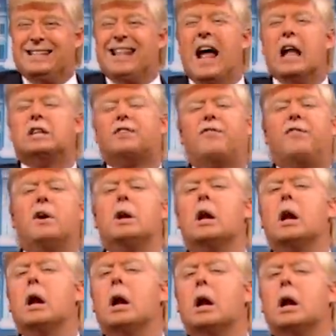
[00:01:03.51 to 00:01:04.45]
That's for
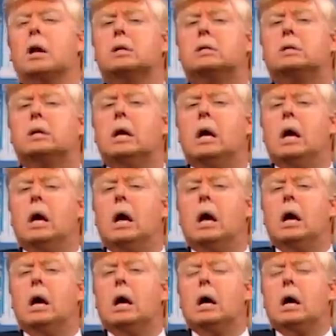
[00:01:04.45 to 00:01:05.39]
nerds.
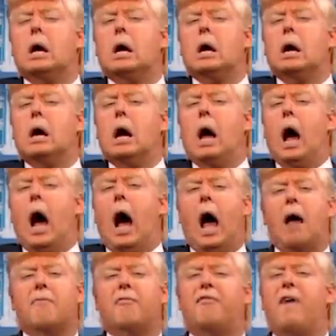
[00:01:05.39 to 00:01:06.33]

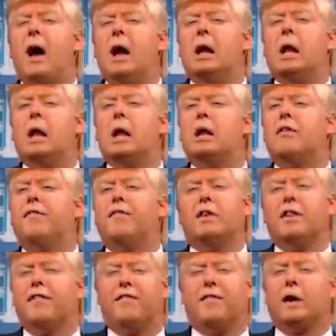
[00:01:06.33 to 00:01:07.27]
I'm fighting for
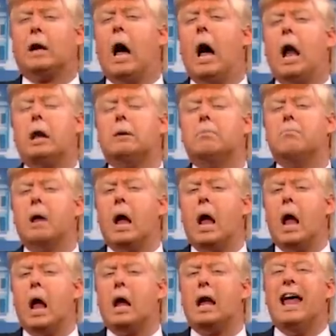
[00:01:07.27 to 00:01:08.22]
the forgotten
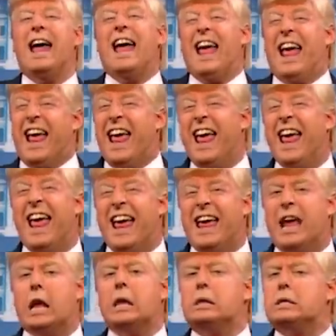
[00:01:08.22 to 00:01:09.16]
man.
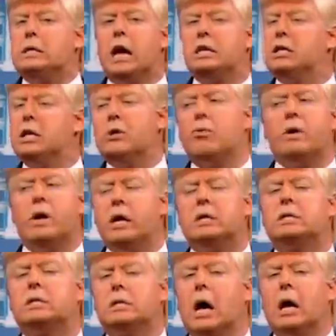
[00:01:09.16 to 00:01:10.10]
He doesn't
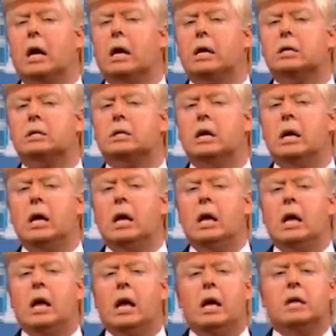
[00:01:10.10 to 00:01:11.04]
read studies.
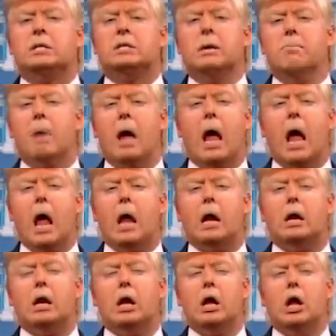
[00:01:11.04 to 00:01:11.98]
He's the
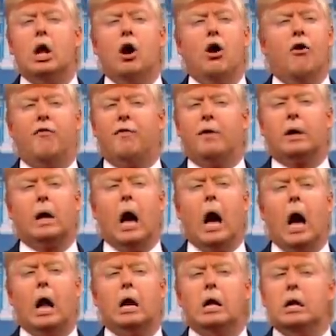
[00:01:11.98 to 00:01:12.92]
man who
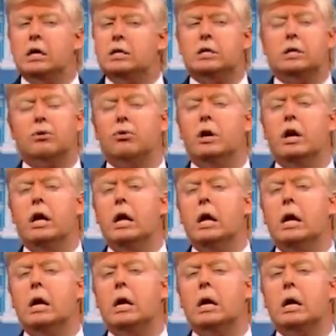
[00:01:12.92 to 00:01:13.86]
forgot to
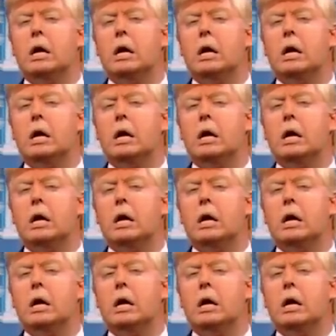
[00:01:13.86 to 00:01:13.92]
read.